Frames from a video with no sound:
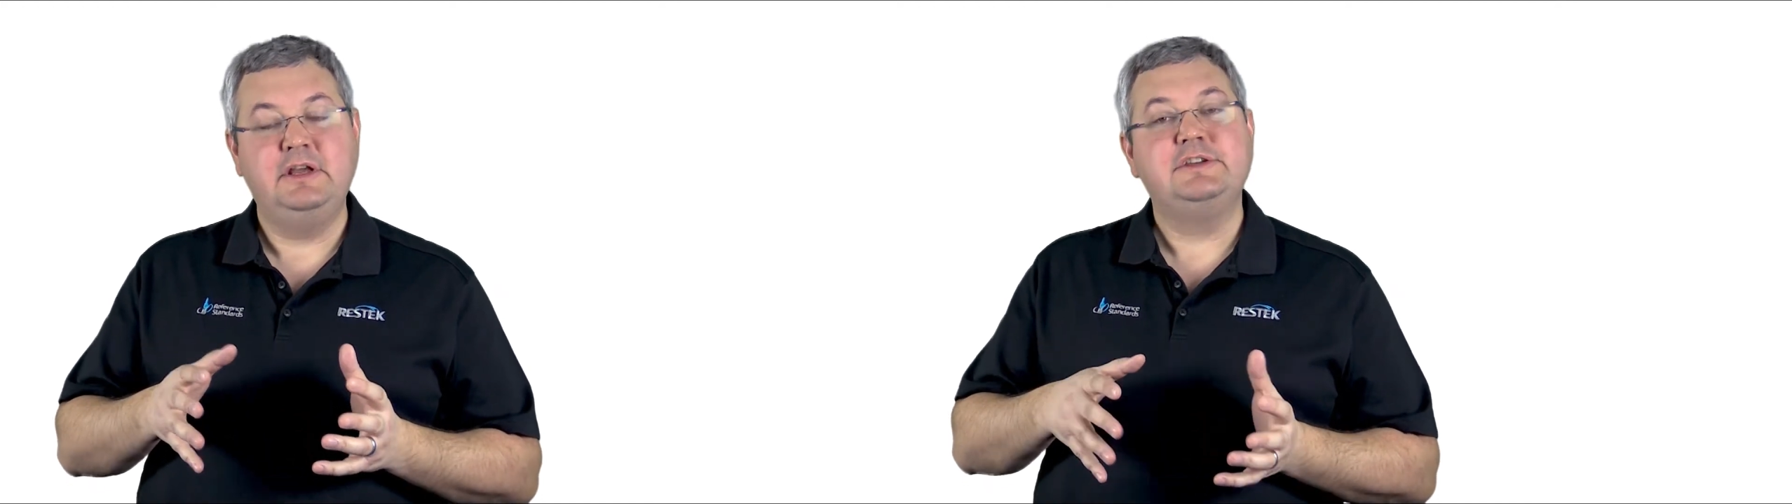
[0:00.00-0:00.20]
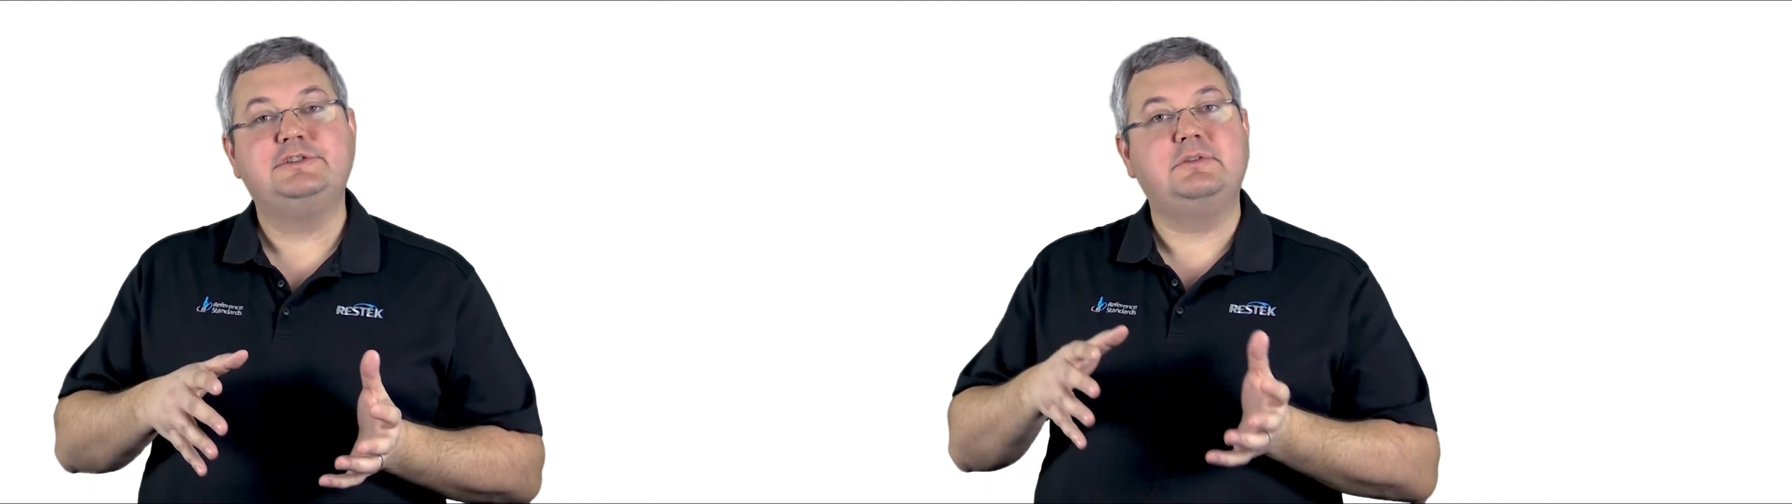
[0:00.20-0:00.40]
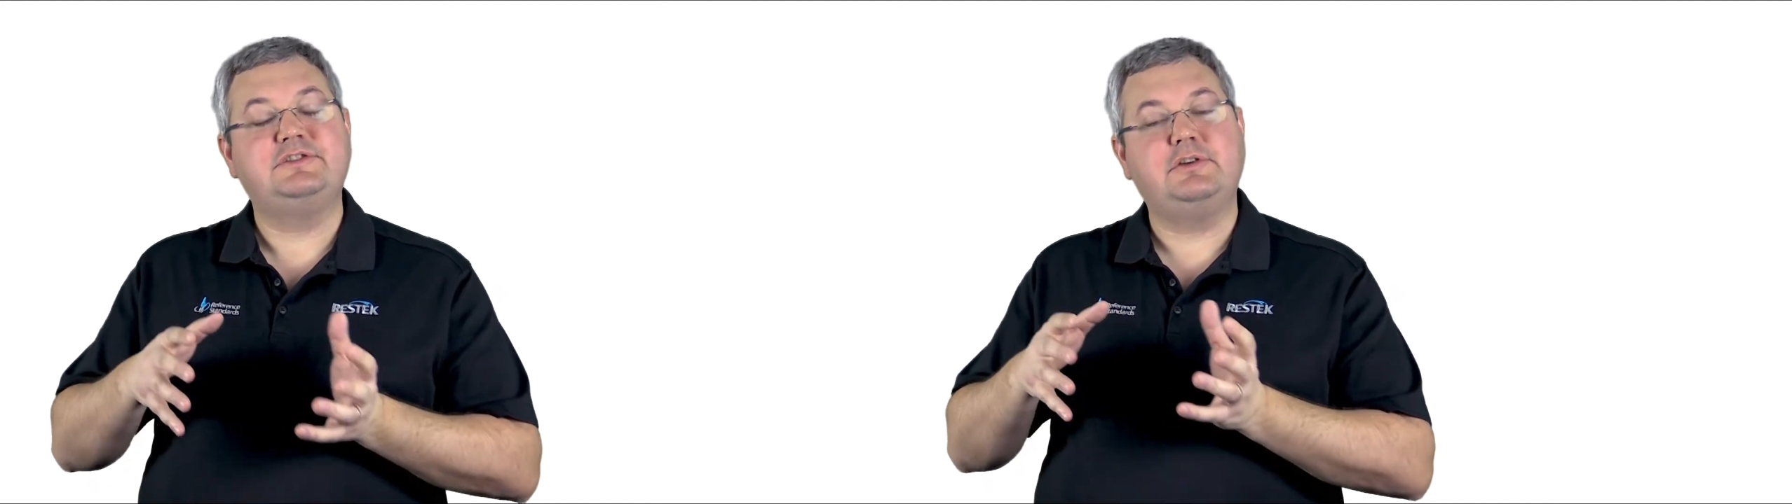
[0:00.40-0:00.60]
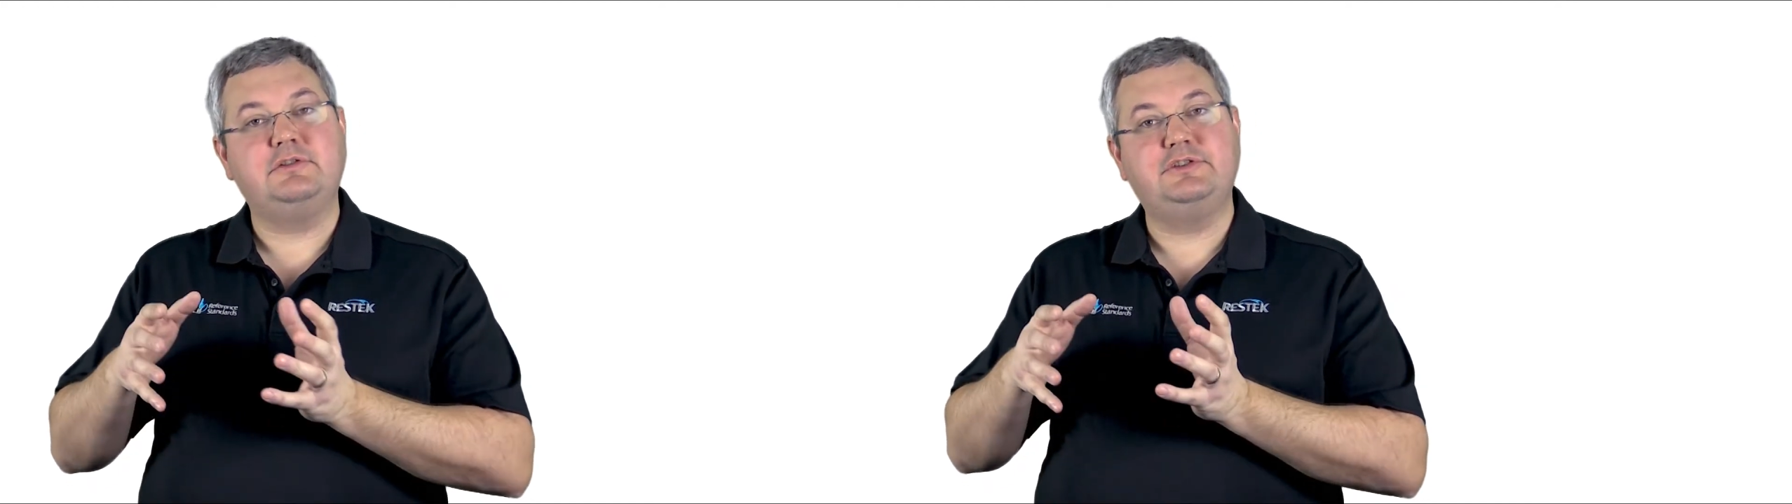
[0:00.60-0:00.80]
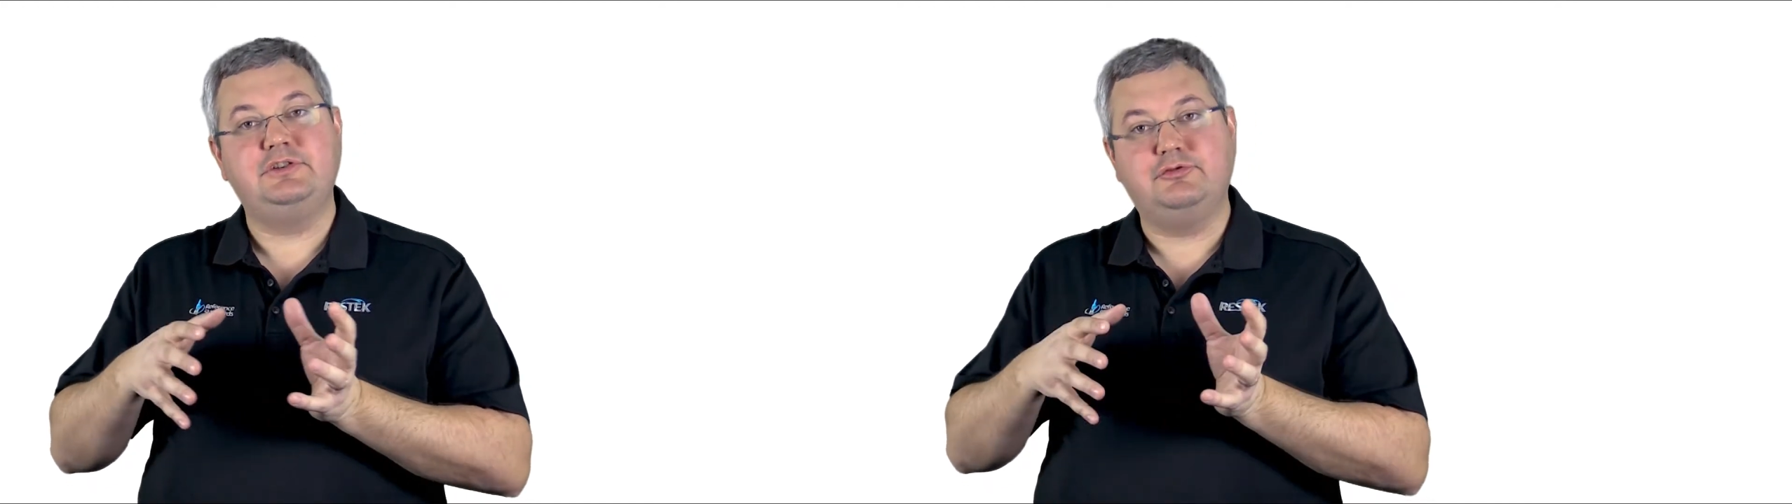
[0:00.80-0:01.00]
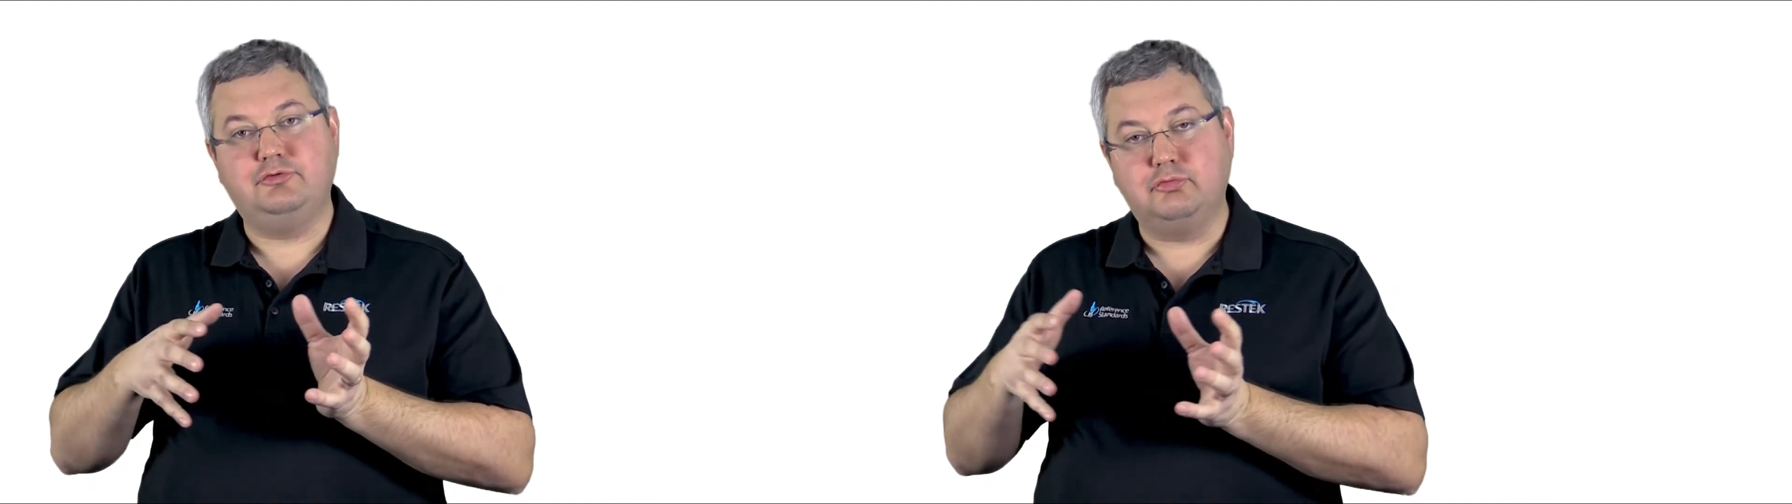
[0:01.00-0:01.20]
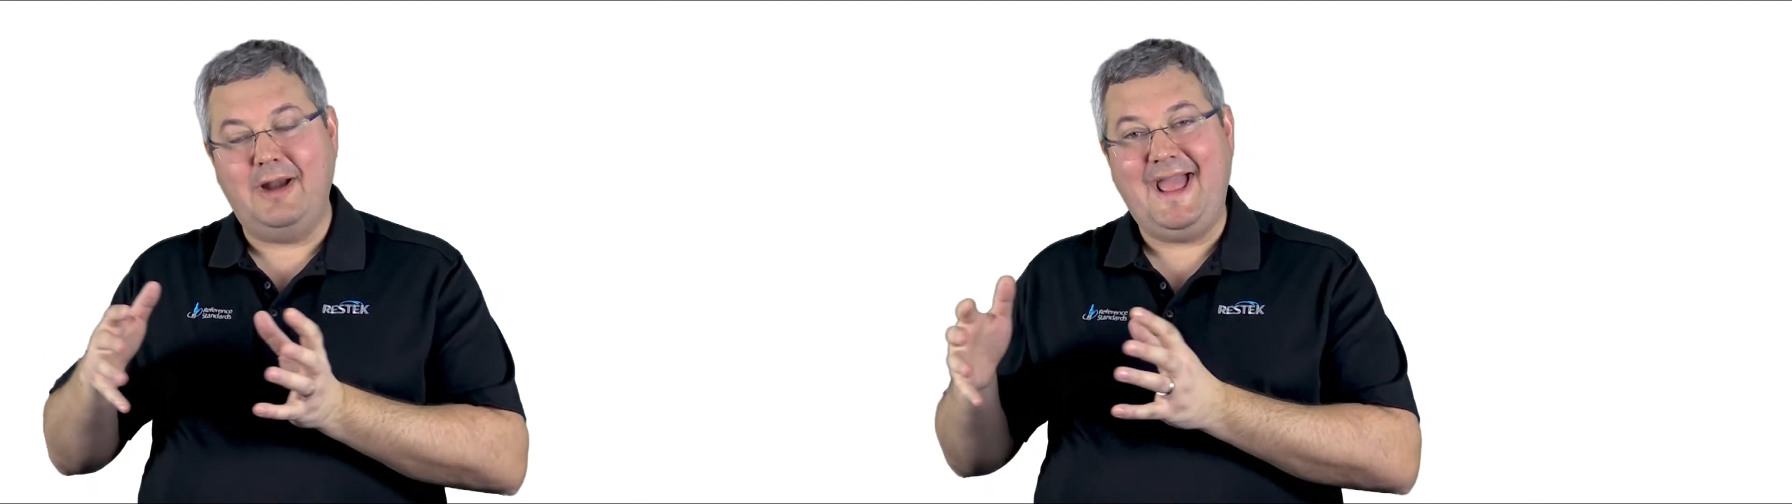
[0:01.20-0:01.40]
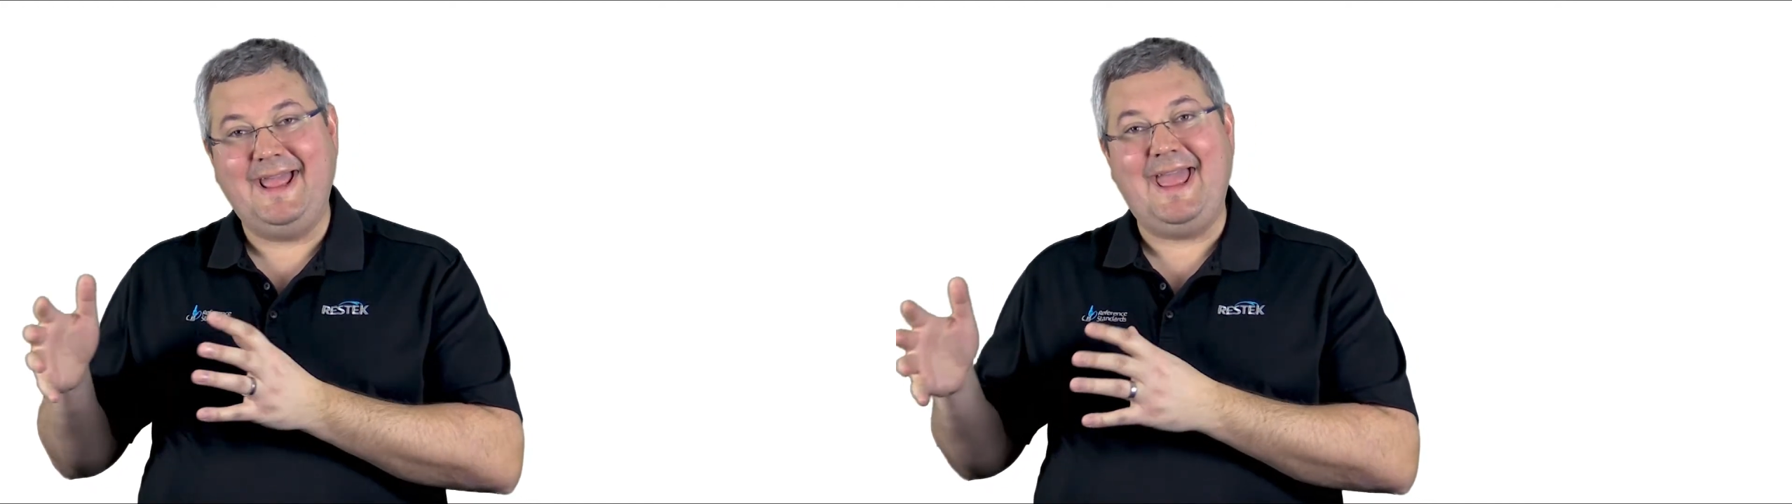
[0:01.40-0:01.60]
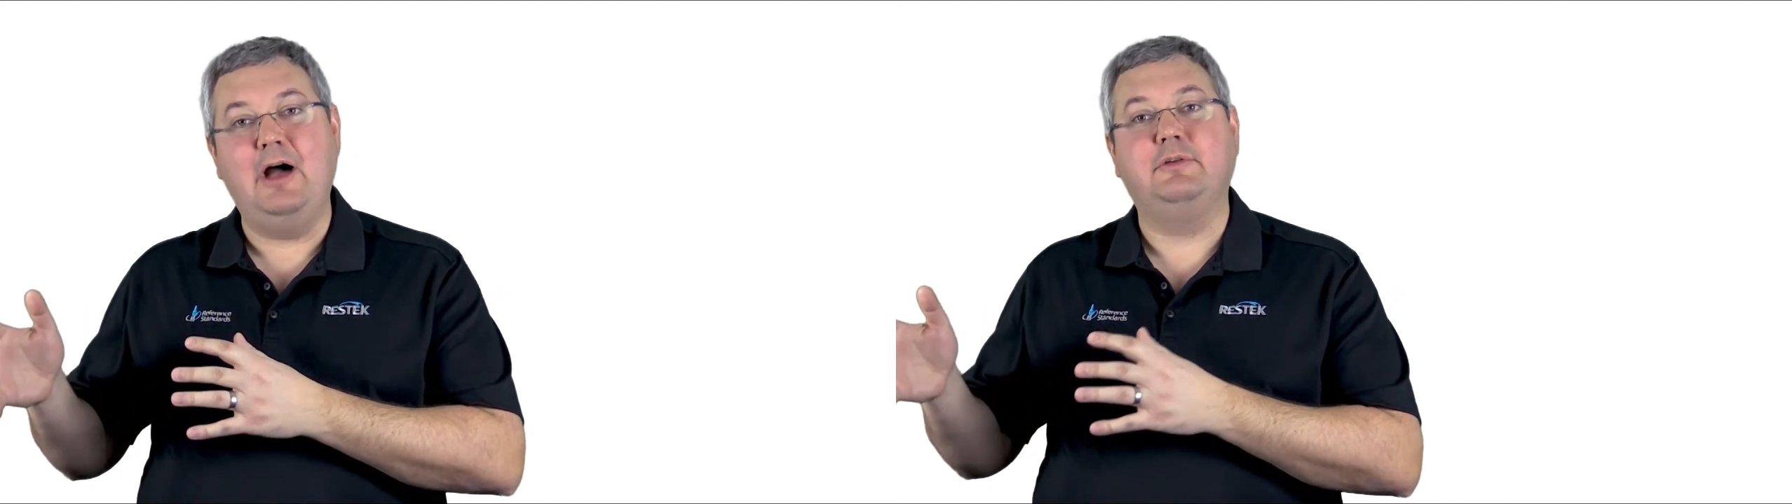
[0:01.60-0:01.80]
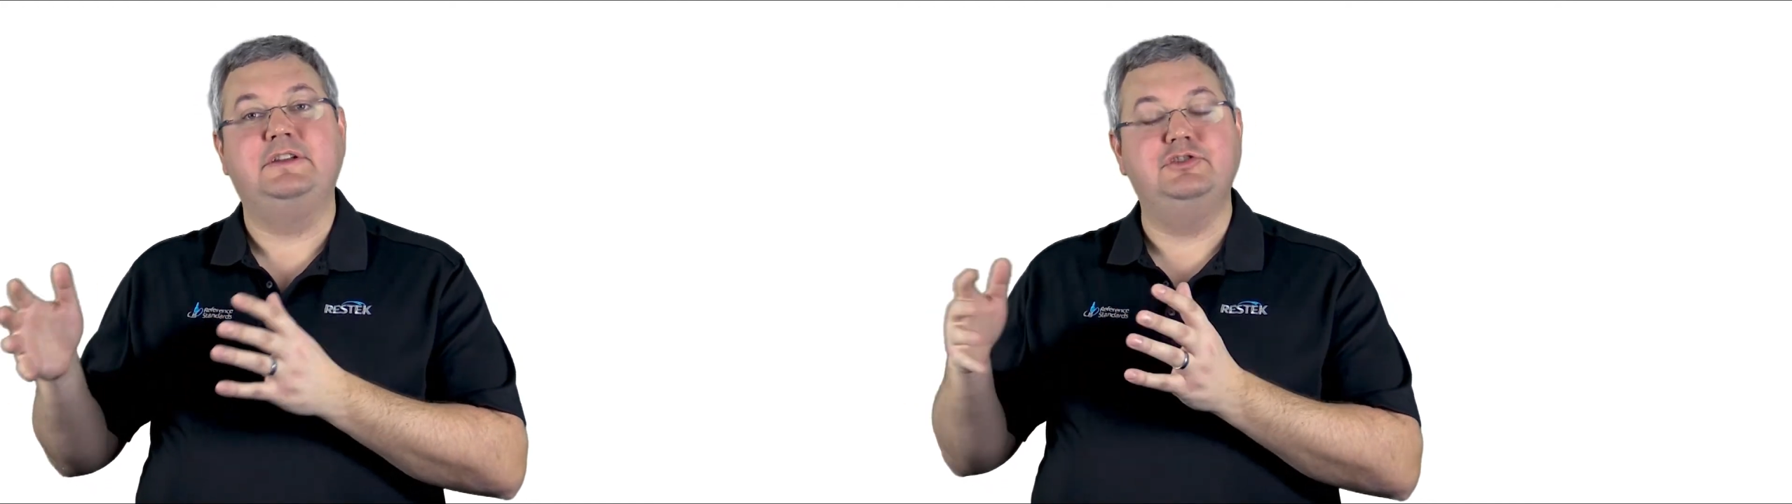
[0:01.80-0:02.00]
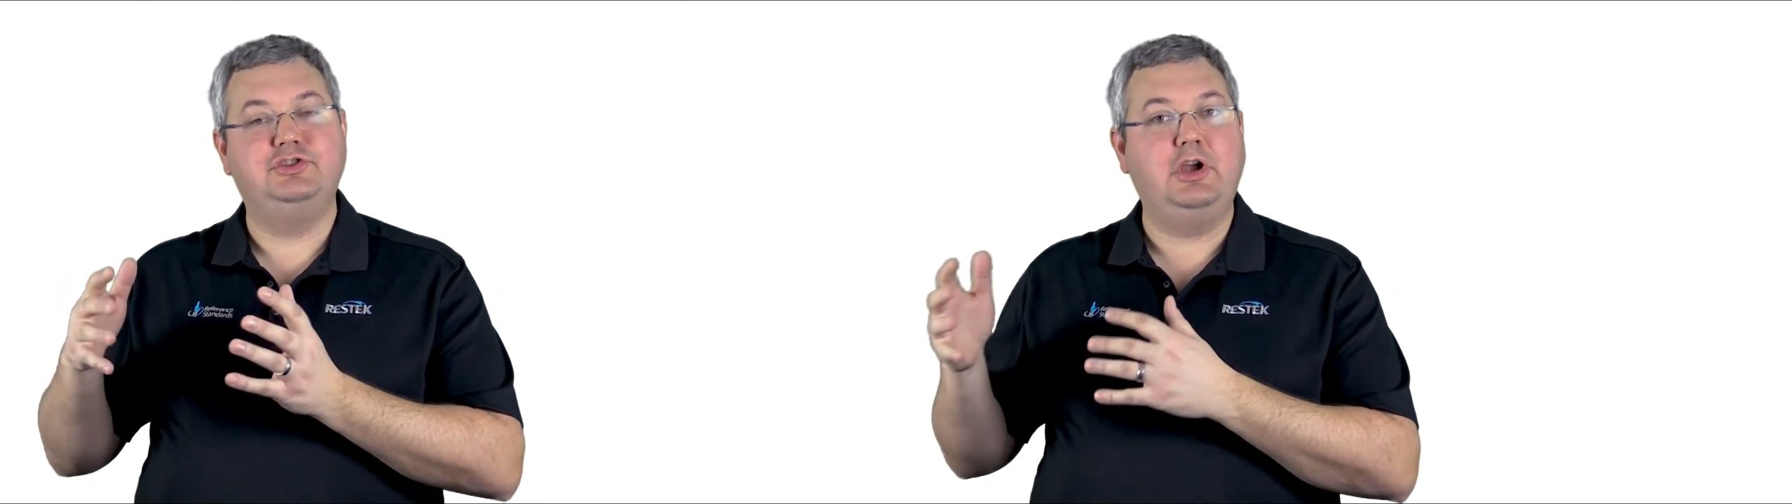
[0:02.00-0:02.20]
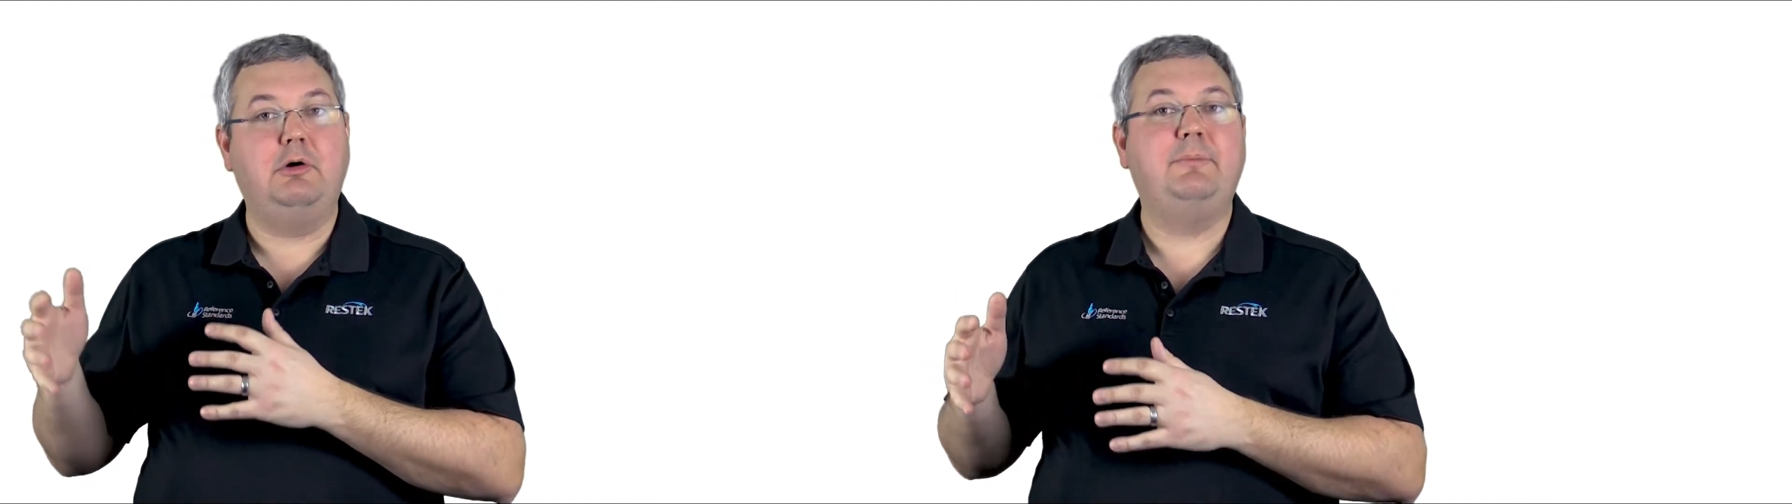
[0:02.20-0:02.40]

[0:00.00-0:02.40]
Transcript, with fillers: so it starts to drag out and show